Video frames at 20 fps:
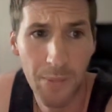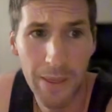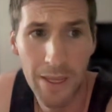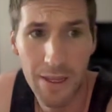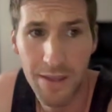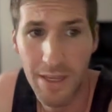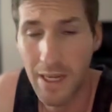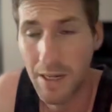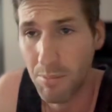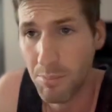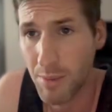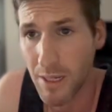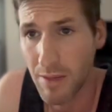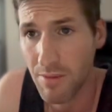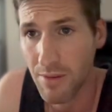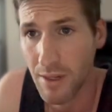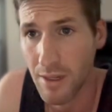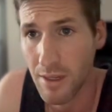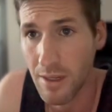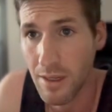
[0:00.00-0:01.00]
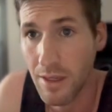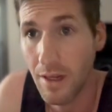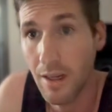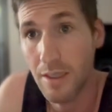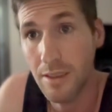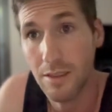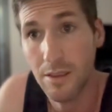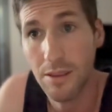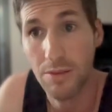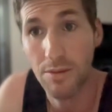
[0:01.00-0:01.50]
Net pv
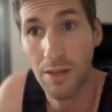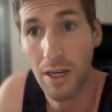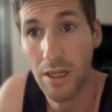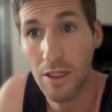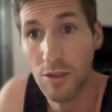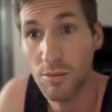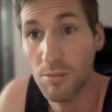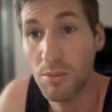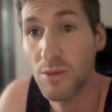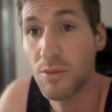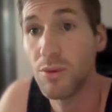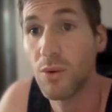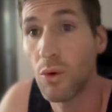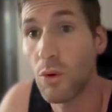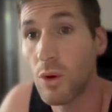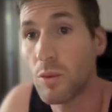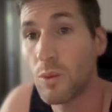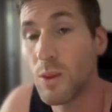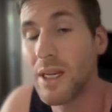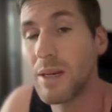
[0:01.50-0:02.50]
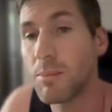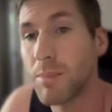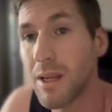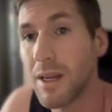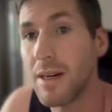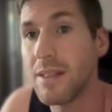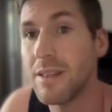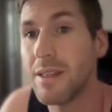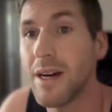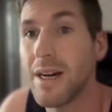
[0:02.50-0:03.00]
is the value before we
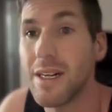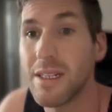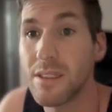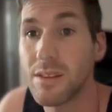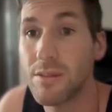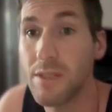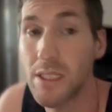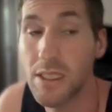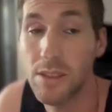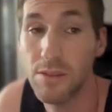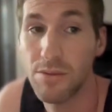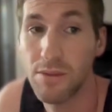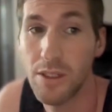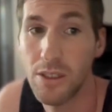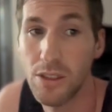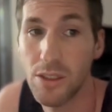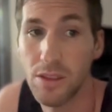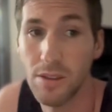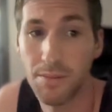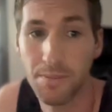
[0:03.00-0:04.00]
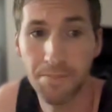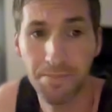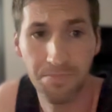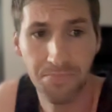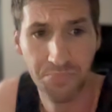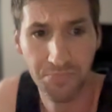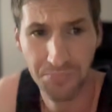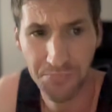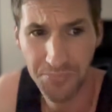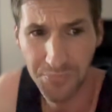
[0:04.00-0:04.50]
apply the activation function.
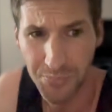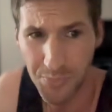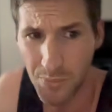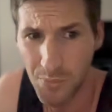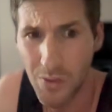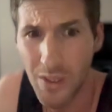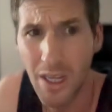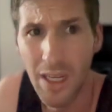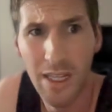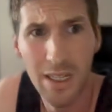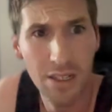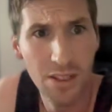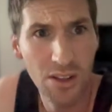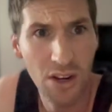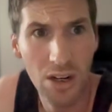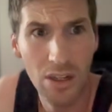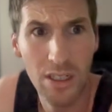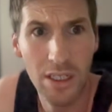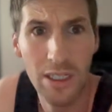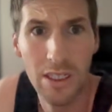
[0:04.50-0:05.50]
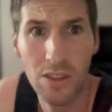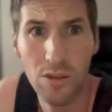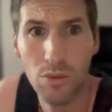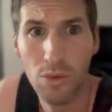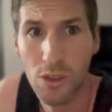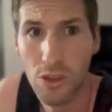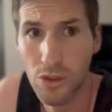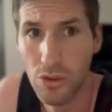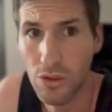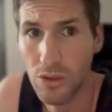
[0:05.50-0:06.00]
And in our case,
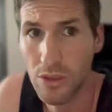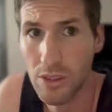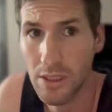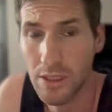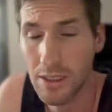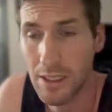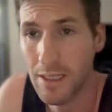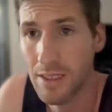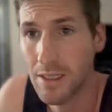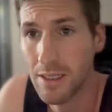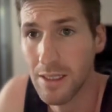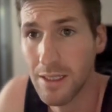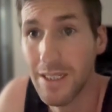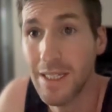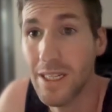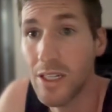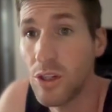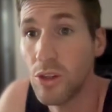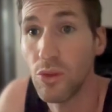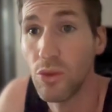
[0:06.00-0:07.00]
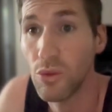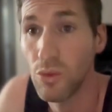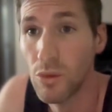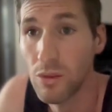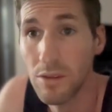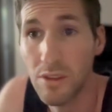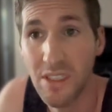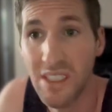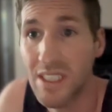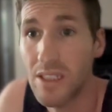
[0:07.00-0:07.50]
we're using
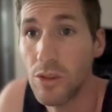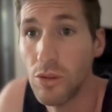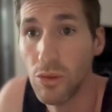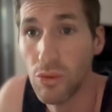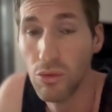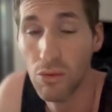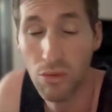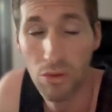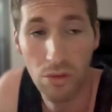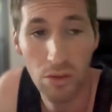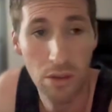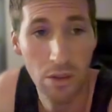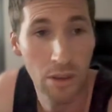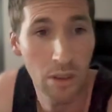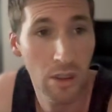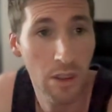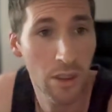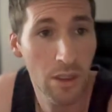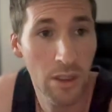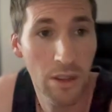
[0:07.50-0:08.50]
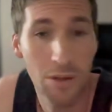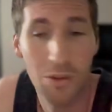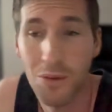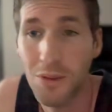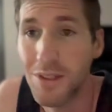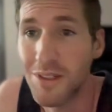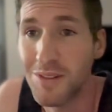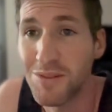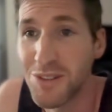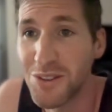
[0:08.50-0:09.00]
GLU,
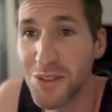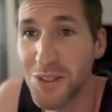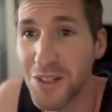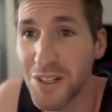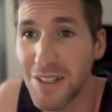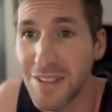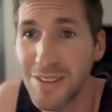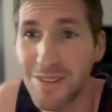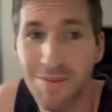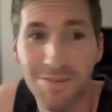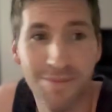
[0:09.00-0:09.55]
whatever you call it.